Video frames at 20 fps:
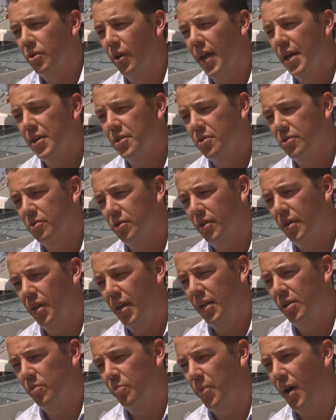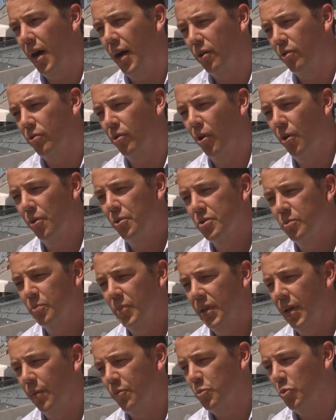So as Eden Park grows
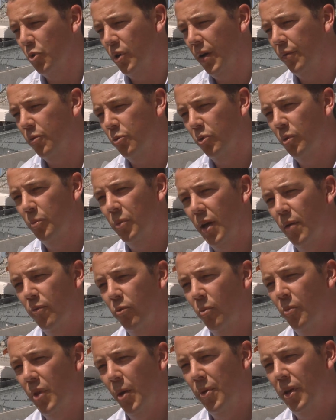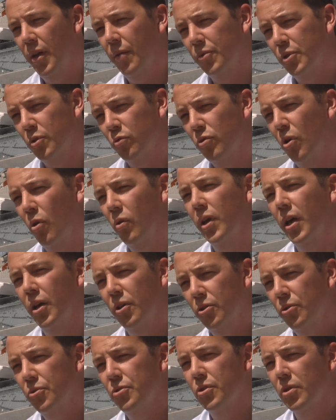and becomes more comfortable with the platform, they'll be able to roll
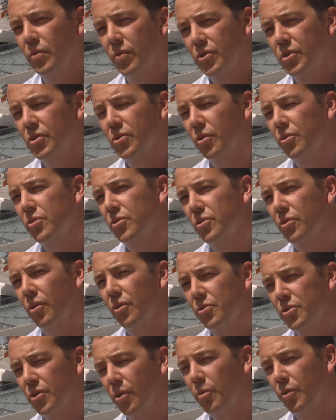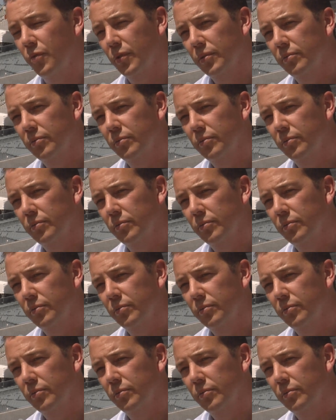out new services on, on top of